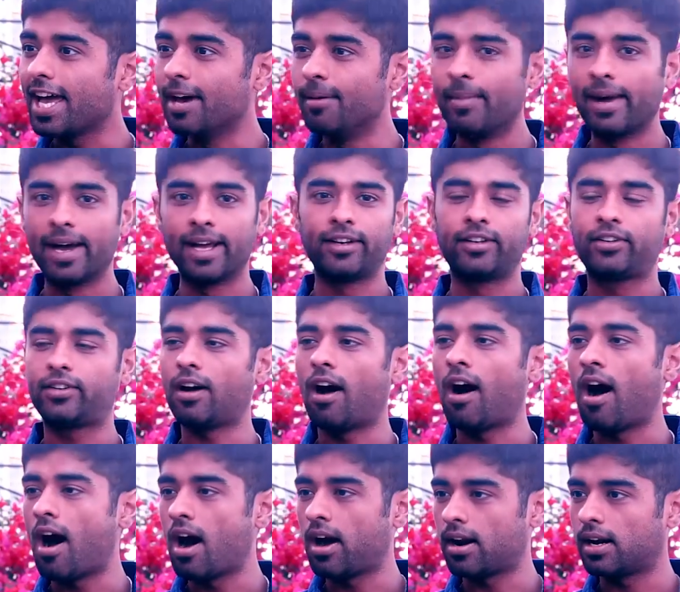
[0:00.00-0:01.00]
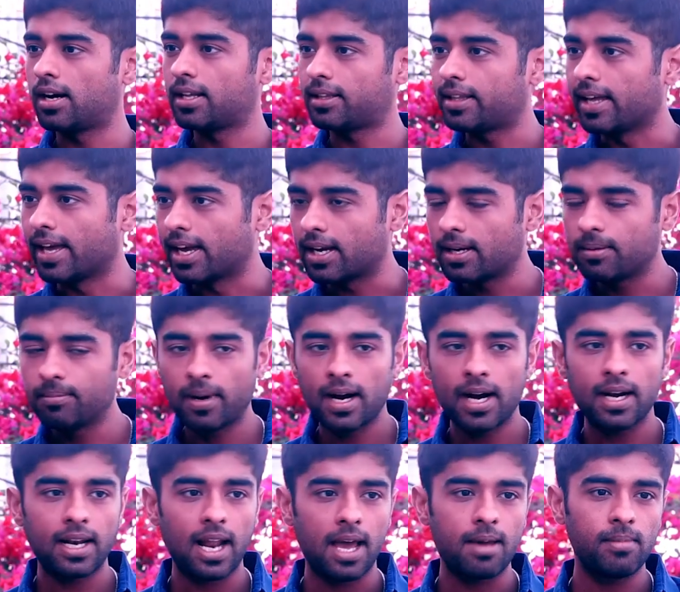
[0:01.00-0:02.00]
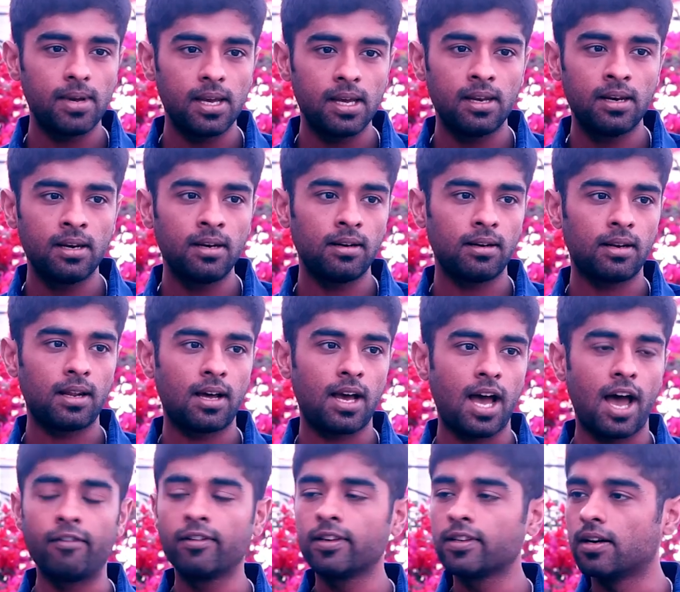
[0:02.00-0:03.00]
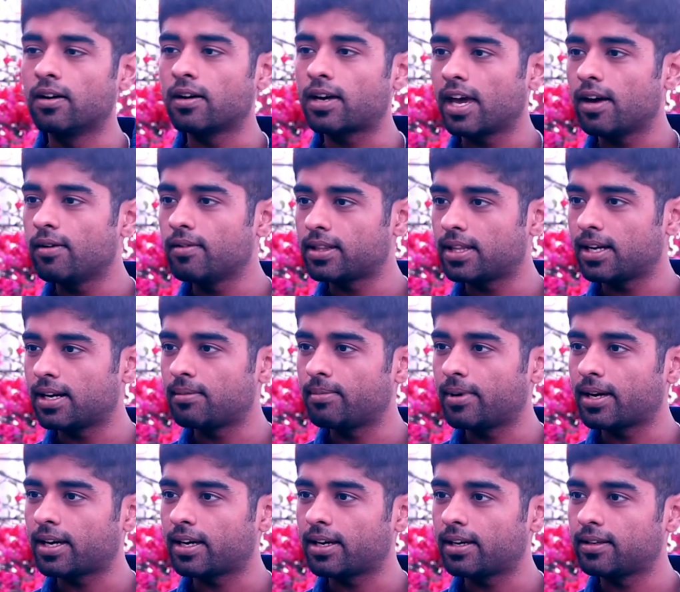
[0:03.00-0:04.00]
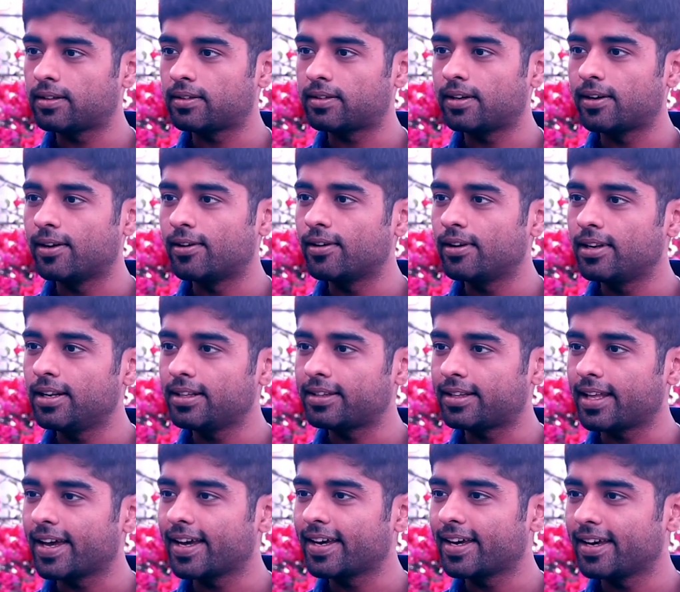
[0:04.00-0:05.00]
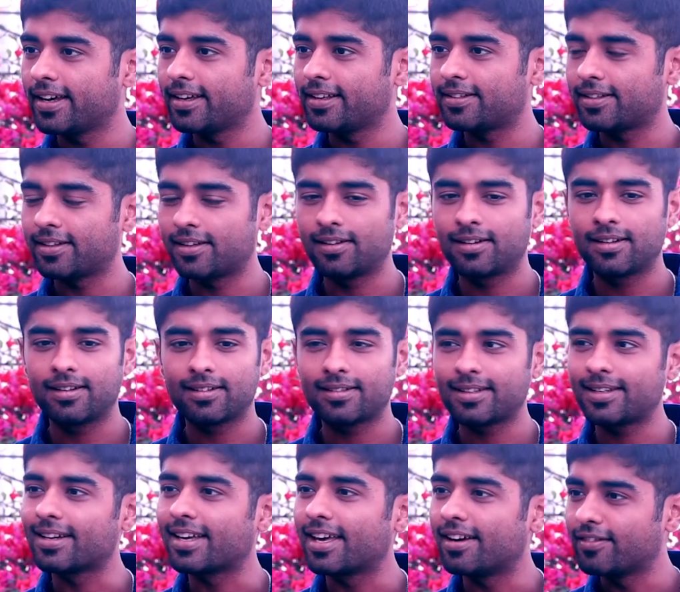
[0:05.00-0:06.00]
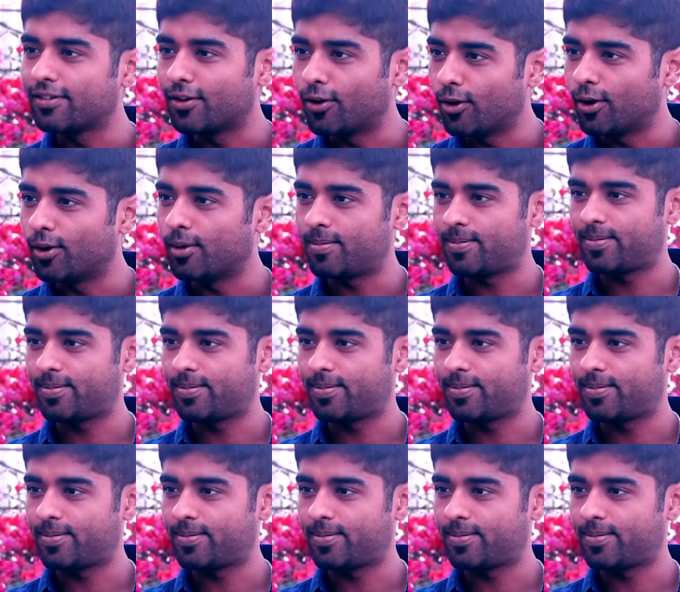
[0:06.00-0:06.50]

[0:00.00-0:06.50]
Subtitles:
image or a thing. But right. I mean, I was okay with it because the whole thing is, you know, to give hope,